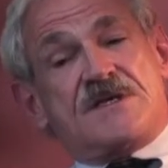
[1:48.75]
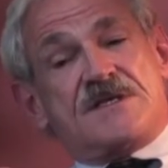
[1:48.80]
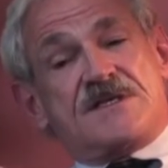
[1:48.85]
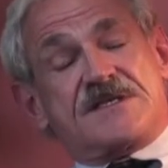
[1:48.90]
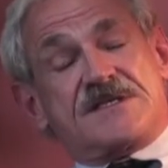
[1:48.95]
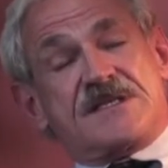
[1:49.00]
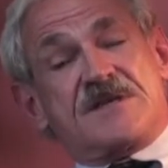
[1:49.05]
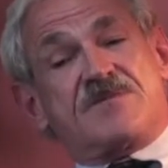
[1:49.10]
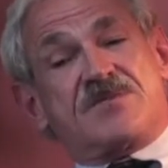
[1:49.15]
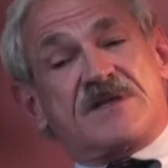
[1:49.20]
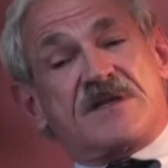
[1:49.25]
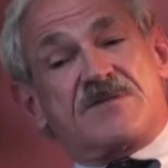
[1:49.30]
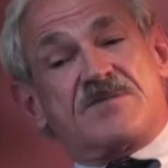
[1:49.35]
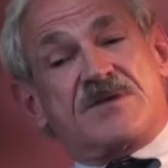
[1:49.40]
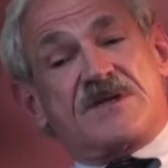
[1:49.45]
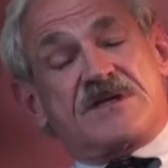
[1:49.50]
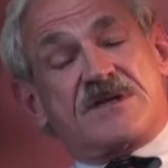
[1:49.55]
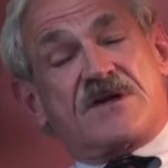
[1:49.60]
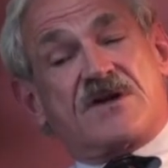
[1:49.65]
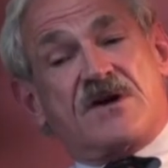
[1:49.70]
simply
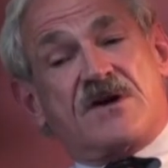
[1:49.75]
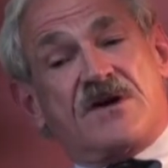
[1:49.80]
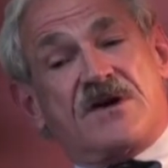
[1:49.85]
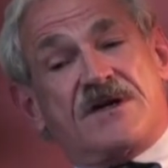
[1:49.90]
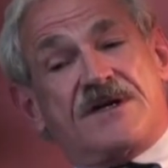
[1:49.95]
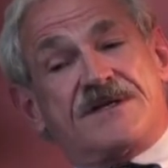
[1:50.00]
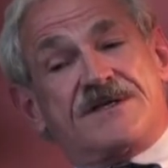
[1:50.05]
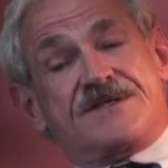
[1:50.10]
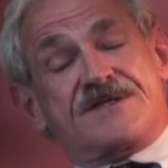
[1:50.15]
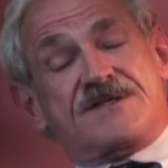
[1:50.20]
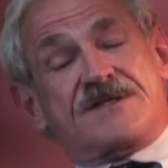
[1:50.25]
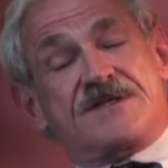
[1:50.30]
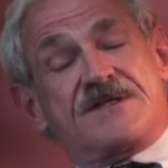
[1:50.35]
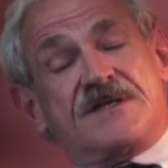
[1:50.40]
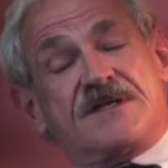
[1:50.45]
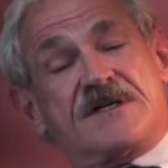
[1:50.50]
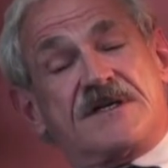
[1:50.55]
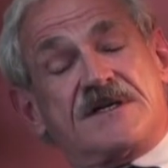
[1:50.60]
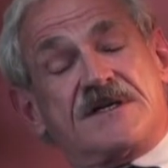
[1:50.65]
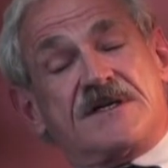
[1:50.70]
because
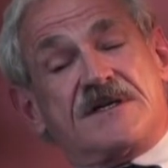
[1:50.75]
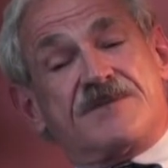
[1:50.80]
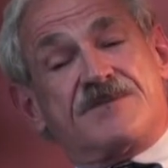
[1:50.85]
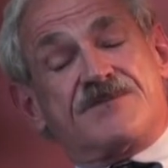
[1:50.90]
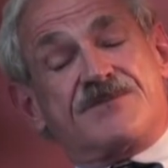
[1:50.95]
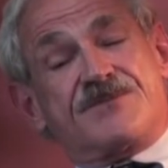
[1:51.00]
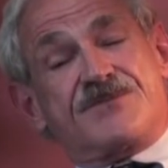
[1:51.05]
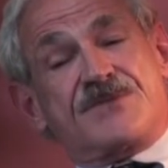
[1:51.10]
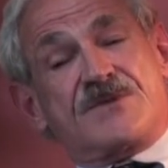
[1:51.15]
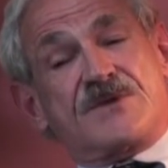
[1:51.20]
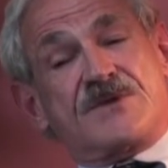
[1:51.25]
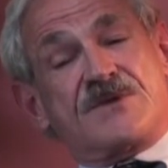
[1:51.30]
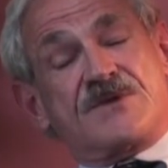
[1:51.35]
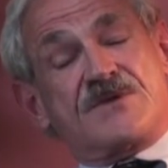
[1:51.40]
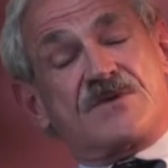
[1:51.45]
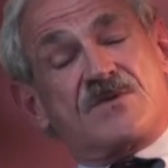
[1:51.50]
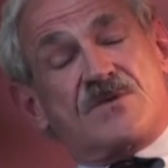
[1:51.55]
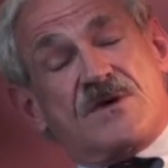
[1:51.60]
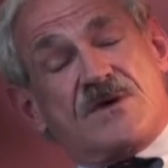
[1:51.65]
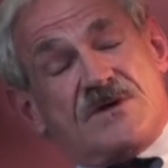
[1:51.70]

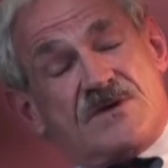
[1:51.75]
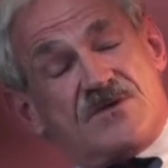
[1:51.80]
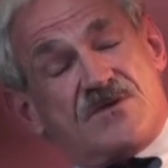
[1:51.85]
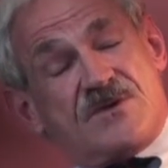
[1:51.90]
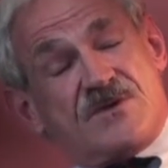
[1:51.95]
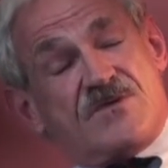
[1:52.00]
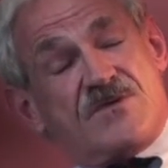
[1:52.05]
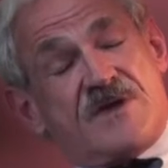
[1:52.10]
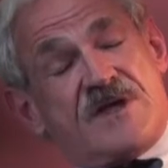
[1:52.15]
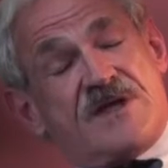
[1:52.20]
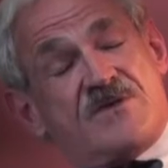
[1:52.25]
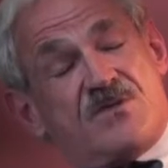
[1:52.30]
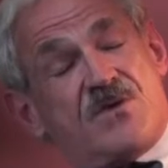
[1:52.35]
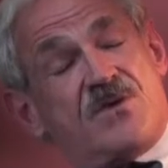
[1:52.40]
the rate